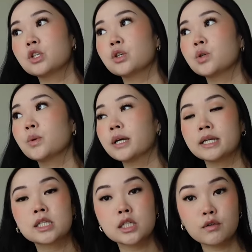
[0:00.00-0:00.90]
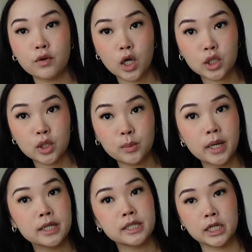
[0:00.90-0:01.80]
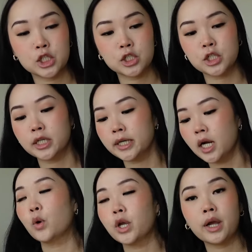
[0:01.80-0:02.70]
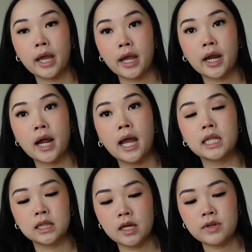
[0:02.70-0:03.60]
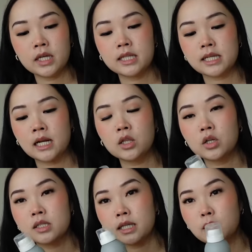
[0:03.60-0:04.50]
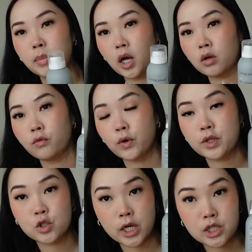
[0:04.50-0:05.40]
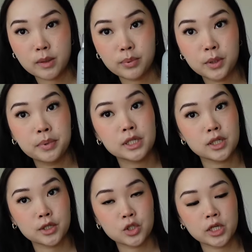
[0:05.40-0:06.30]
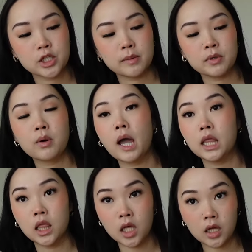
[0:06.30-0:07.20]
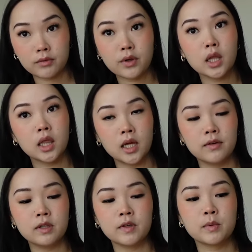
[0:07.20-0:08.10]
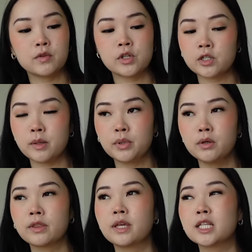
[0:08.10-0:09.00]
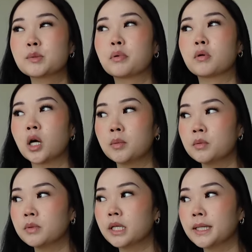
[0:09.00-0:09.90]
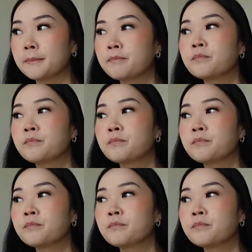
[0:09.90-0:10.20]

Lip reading: you instant volume and texture for your hair. I love it. This kind of looks like the bottle for the dry shampoo, but it's not the dry shampoo. I love Living Proof dry shampoo. I think it's probably